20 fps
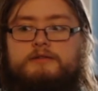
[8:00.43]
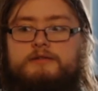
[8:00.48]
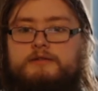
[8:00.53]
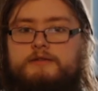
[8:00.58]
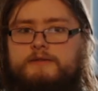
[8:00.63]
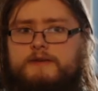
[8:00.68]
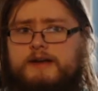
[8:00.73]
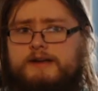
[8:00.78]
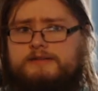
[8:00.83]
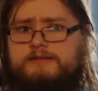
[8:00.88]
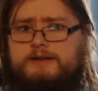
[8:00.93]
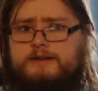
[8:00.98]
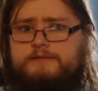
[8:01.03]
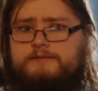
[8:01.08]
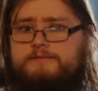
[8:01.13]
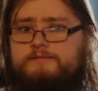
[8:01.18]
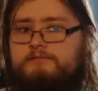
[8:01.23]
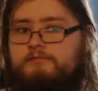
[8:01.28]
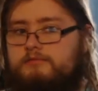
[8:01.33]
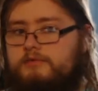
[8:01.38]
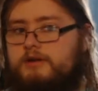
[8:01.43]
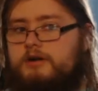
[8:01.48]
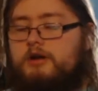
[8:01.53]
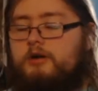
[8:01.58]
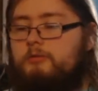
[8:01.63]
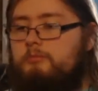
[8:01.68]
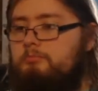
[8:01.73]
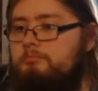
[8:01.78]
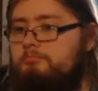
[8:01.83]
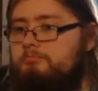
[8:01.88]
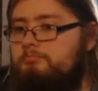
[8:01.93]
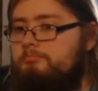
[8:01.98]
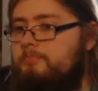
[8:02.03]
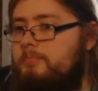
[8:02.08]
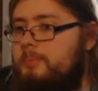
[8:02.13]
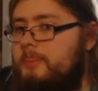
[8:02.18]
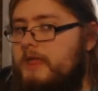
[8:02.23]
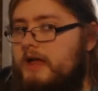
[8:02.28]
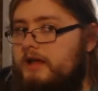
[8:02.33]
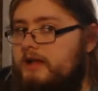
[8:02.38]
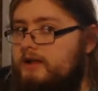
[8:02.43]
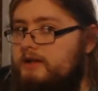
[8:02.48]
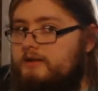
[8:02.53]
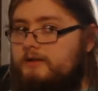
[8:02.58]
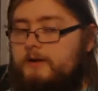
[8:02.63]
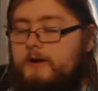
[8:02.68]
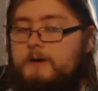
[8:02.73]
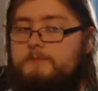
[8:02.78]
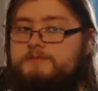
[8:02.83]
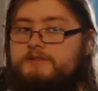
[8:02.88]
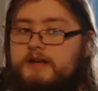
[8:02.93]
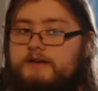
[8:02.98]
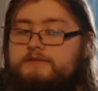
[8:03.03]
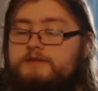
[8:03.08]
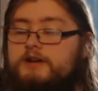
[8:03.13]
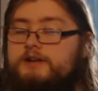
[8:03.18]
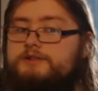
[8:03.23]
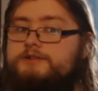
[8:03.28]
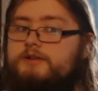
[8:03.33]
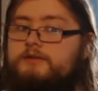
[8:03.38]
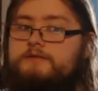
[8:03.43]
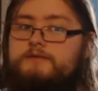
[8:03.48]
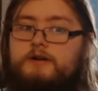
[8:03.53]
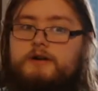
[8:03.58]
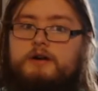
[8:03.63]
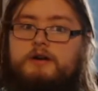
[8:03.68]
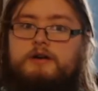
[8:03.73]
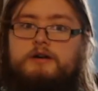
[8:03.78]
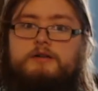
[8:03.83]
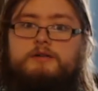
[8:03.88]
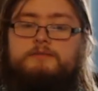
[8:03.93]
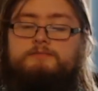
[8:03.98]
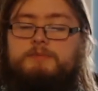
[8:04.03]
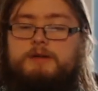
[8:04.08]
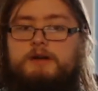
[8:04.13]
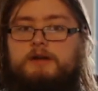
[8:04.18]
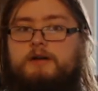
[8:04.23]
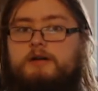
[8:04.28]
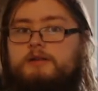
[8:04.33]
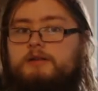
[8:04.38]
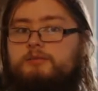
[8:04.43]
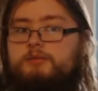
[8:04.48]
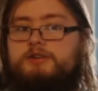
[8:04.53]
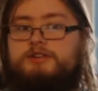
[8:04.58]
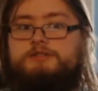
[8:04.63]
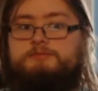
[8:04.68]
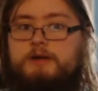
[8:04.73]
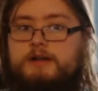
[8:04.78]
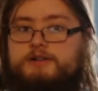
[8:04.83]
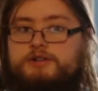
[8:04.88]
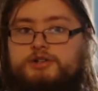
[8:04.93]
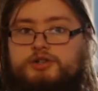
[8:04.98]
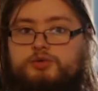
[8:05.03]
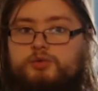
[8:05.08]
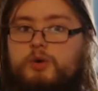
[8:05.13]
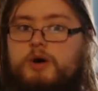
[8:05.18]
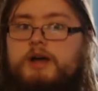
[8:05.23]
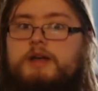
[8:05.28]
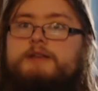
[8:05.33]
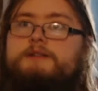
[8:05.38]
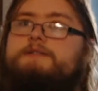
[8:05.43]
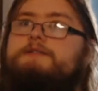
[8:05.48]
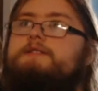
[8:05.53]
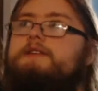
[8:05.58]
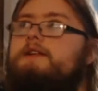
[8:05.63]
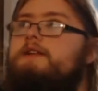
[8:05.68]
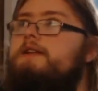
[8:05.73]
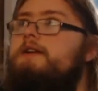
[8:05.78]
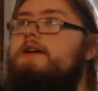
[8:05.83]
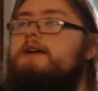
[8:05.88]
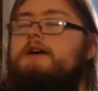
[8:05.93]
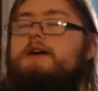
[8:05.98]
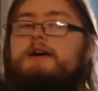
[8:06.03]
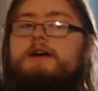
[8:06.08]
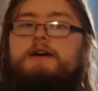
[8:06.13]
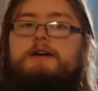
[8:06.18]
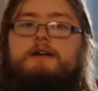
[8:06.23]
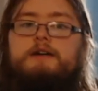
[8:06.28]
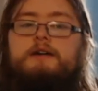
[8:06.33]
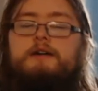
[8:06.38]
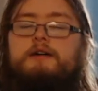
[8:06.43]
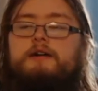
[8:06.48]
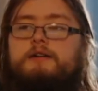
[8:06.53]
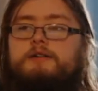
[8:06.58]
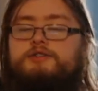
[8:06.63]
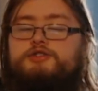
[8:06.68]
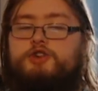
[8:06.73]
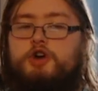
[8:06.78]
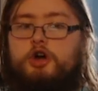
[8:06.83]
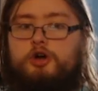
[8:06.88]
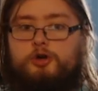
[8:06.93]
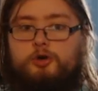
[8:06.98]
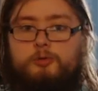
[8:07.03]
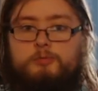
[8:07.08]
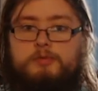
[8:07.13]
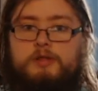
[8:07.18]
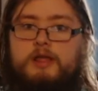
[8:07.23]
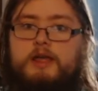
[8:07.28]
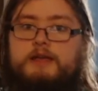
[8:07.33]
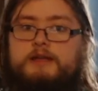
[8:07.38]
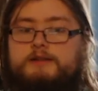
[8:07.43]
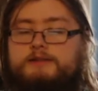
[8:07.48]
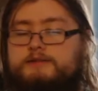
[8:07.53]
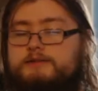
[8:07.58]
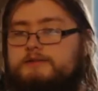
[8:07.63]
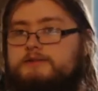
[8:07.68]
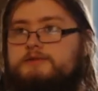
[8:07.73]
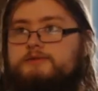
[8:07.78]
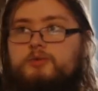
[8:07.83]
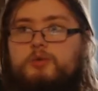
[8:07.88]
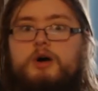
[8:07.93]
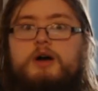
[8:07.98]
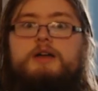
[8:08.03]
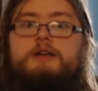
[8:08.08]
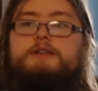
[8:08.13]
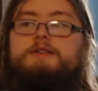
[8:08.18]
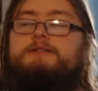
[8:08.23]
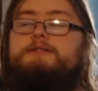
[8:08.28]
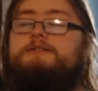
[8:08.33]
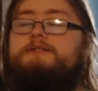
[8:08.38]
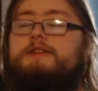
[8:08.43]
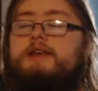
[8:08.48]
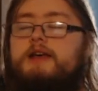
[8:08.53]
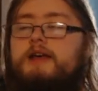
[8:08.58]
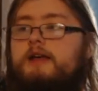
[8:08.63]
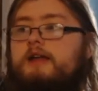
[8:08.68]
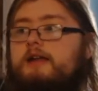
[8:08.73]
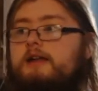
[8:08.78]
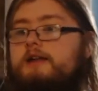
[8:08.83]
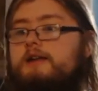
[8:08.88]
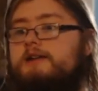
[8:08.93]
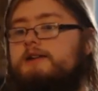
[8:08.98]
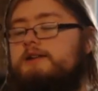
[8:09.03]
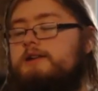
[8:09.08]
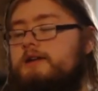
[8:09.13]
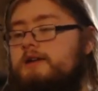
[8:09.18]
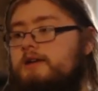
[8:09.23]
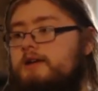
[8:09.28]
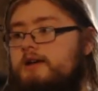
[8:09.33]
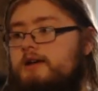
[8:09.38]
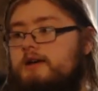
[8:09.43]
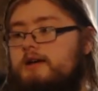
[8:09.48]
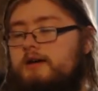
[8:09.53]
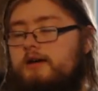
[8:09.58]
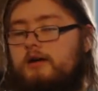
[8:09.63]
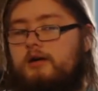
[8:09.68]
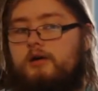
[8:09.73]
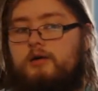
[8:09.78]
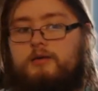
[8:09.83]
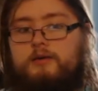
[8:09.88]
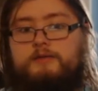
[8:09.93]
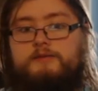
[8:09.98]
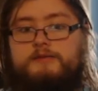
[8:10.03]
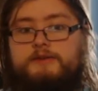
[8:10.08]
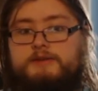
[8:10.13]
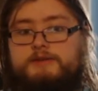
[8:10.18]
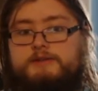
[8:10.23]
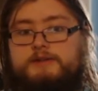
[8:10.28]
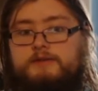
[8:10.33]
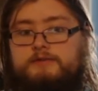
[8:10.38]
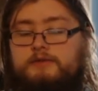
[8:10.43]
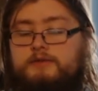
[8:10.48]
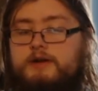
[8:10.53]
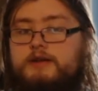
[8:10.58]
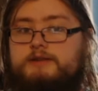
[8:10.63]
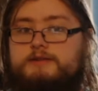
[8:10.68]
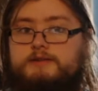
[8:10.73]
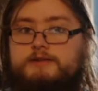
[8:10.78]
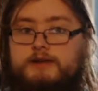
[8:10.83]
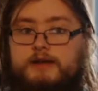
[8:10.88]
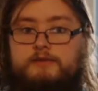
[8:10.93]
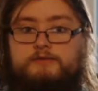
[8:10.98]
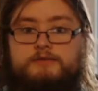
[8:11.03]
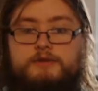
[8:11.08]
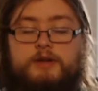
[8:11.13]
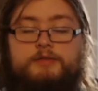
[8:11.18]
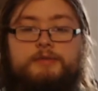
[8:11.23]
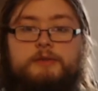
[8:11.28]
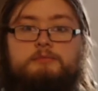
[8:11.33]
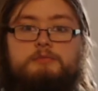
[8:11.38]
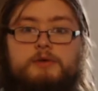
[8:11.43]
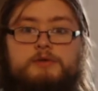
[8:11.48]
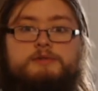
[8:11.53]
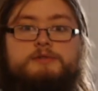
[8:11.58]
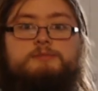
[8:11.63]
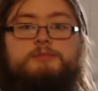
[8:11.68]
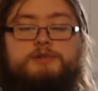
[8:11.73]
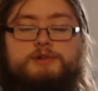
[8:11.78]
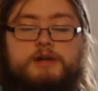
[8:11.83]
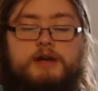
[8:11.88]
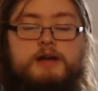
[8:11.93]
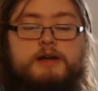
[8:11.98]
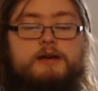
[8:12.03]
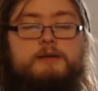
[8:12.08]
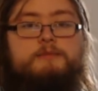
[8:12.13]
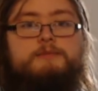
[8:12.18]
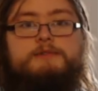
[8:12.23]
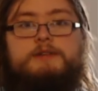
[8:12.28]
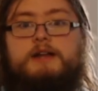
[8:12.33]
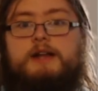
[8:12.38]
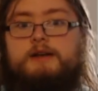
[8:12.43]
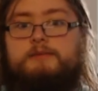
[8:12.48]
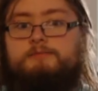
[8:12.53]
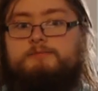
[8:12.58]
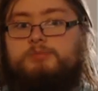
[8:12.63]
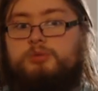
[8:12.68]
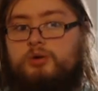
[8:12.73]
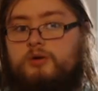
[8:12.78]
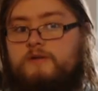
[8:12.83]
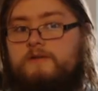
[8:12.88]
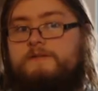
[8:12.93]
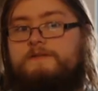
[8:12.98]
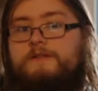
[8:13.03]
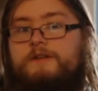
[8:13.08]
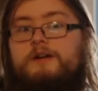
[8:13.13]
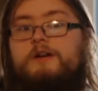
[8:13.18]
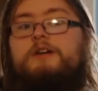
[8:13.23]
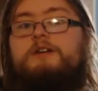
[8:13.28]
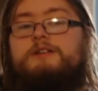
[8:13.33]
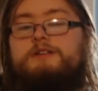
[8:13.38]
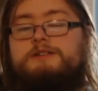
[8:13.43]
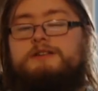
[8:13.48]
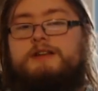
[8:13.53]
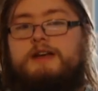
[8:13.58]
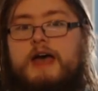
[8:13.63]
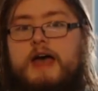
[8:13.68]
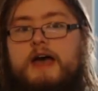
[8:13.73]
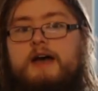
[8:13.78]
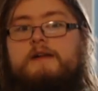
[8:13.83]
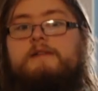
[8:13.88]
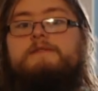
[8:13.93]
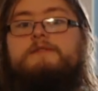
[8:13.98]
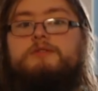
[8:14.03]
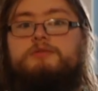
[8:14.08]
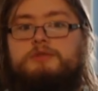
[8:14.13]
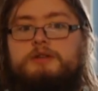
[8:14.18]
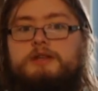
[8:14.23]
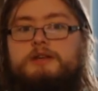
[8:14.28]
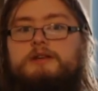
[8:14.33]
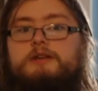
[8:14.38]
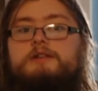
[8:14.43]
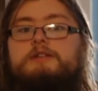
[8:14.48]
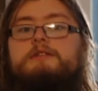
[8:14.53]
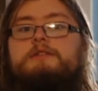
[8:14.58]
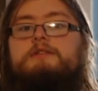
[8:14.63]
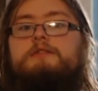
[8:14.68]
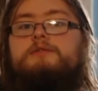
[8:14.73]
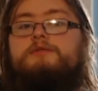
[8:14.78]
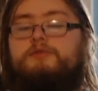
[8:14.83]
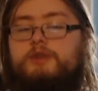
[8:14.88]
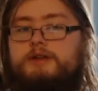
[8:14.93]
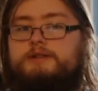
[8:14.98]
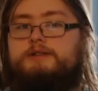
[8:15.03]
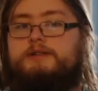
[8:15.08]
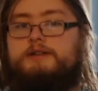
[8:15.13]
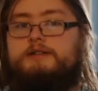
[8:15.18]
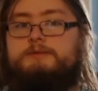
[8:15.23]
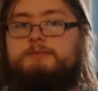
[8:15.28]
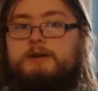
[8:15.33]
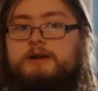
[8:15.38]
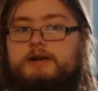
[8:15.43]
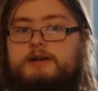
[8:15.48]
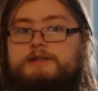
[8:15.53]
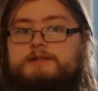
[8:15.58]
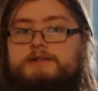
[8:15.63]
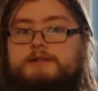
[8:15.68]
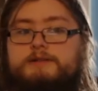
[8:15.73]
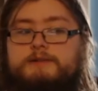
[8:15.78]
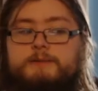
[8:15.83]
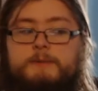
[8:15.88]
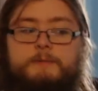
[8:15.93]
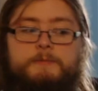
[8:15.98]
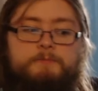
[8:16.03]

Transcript: the fact that I've, in the cups I've done so far, been on Luigi's Mansion twice, and Choco Plains twice, and all of these different races, like I've done them multiple times, and I'd prefer to have unique racing experiences